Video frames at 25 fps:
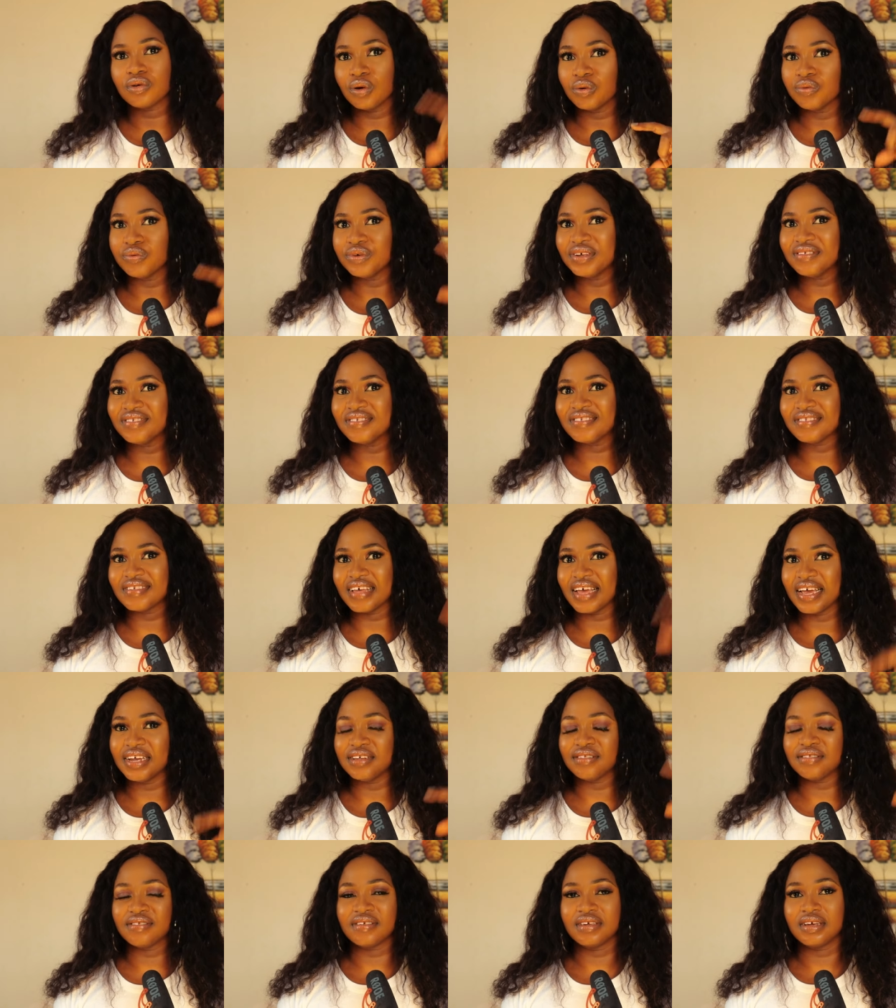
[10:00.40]
tourist
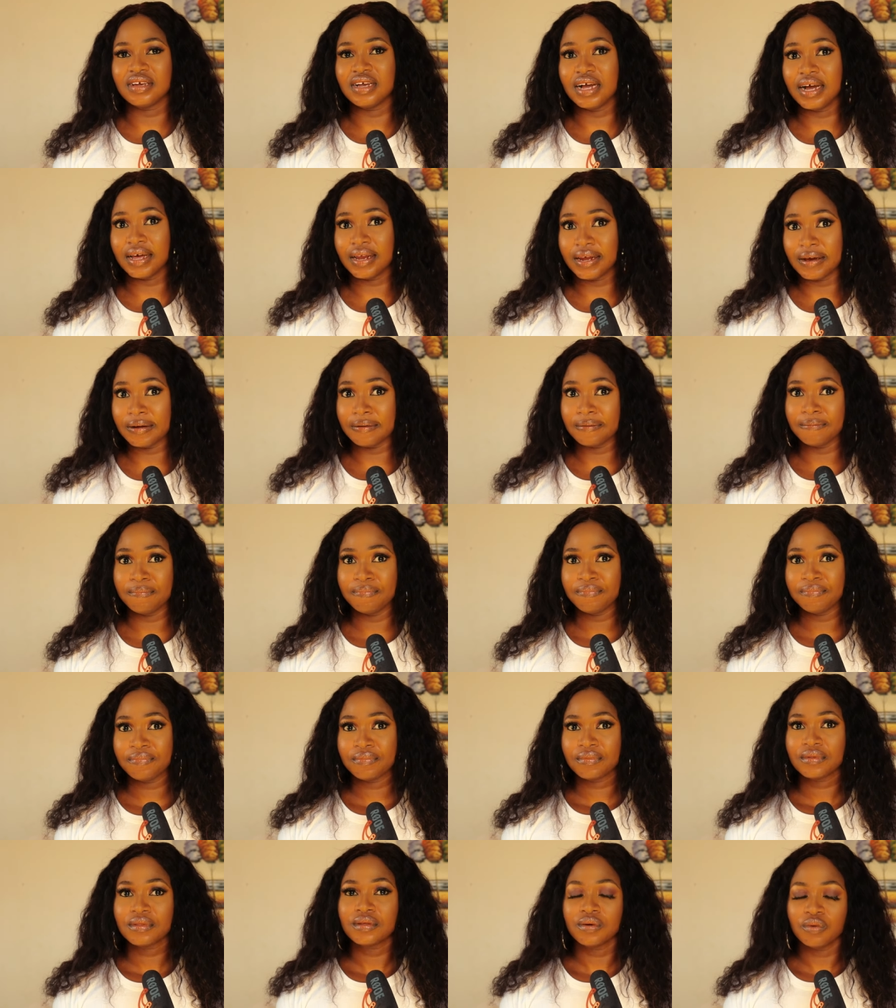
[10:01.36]
sites in Ghana,
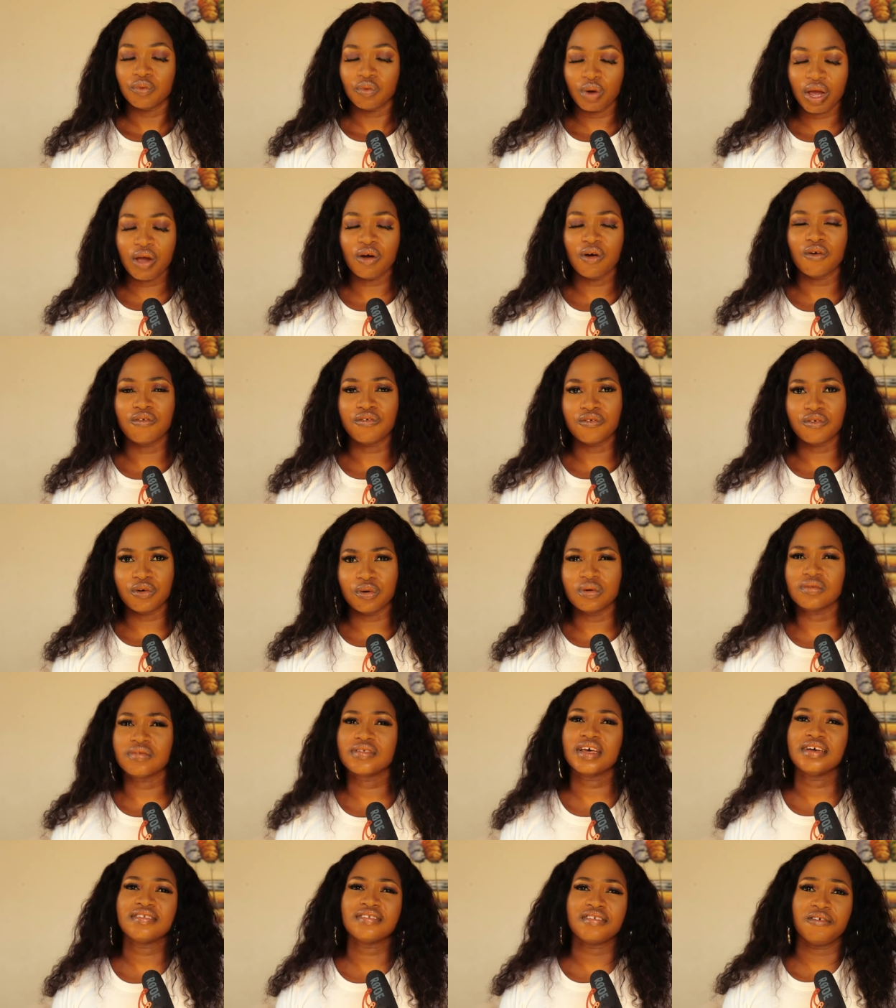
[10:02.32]
where, of
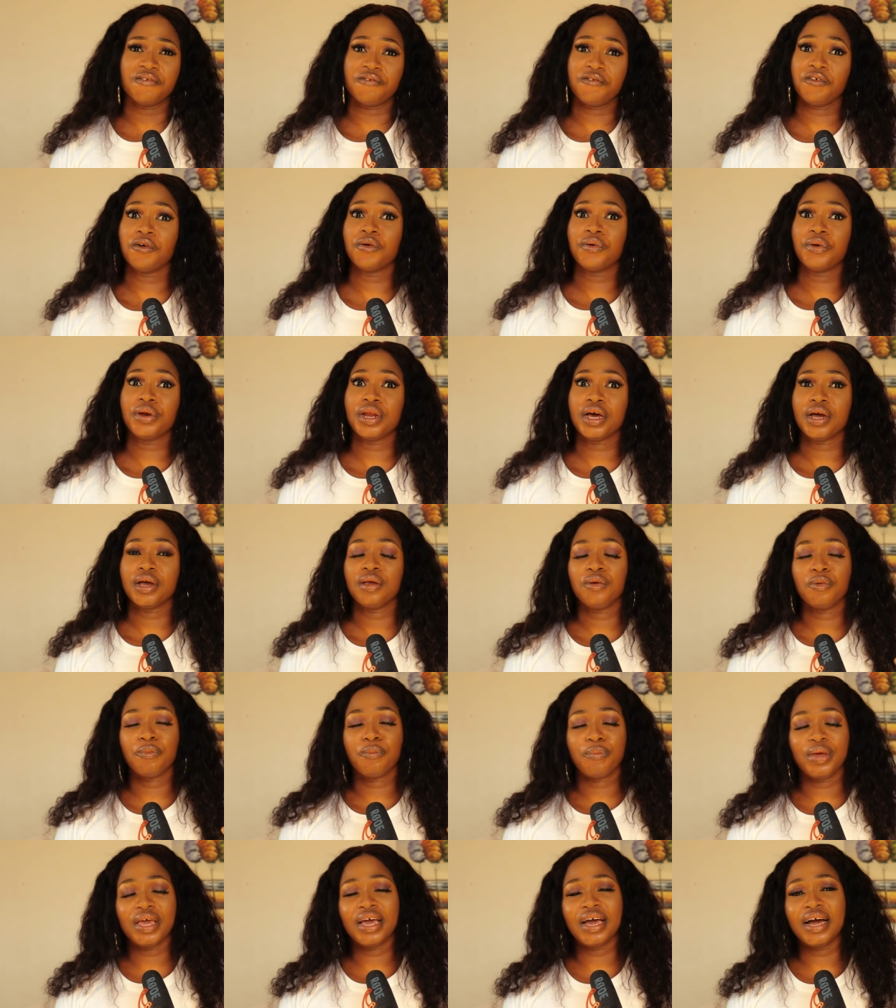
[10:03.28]
course, as a foreigner,
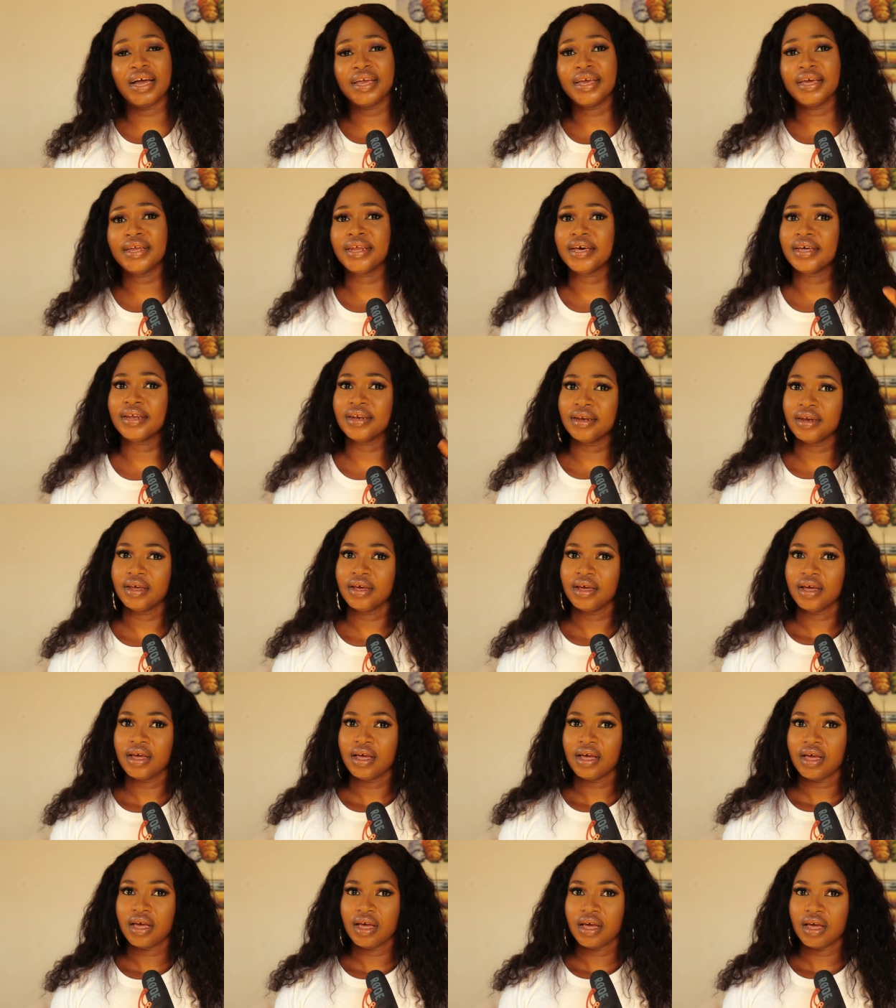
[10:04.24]
you pay higher than
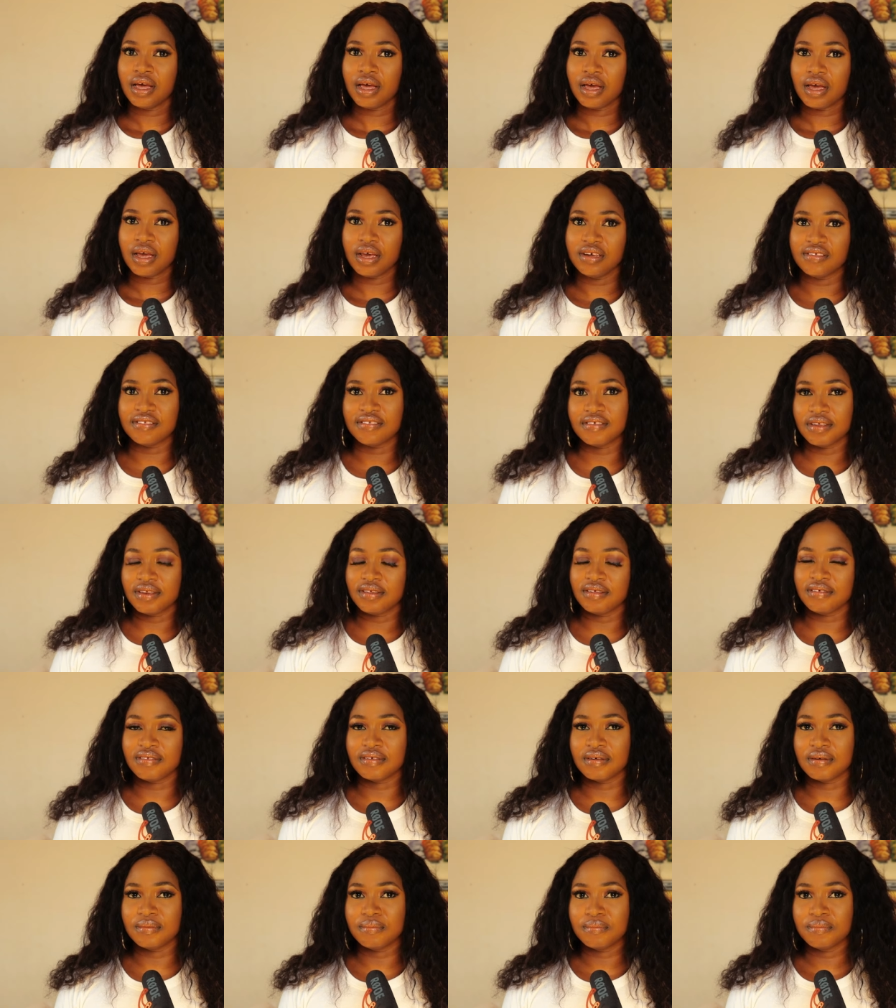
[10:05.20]
a
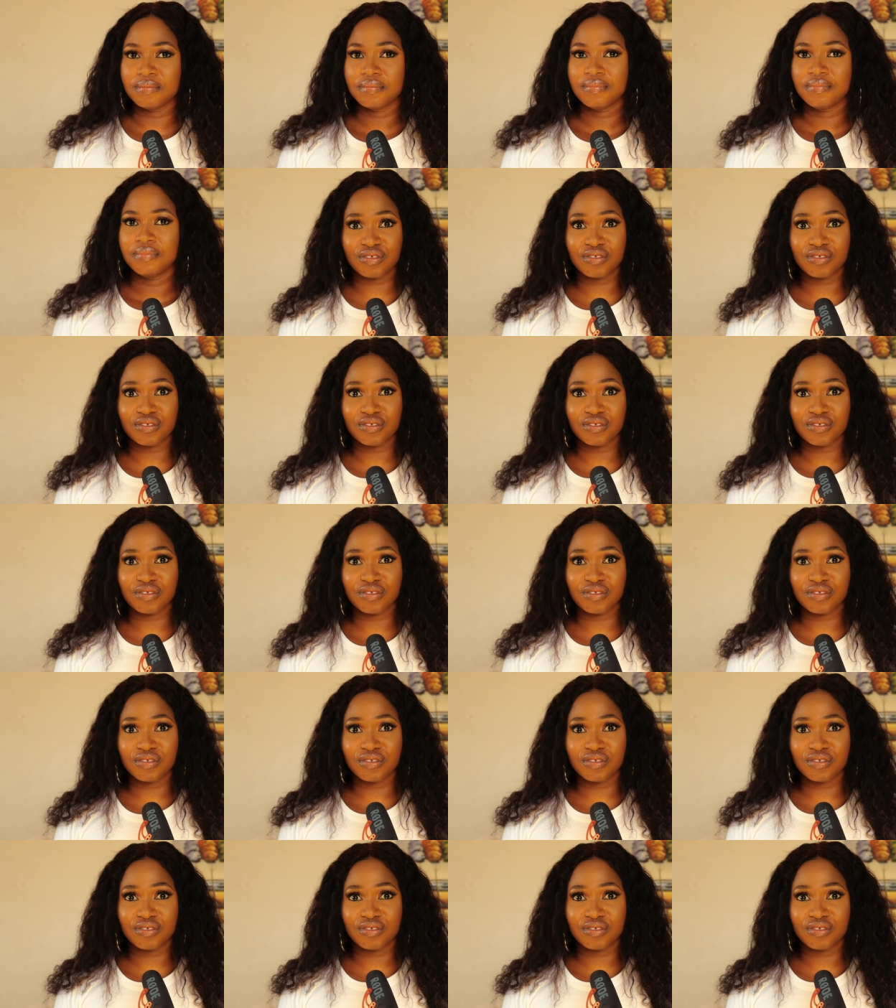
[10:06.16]
citizen,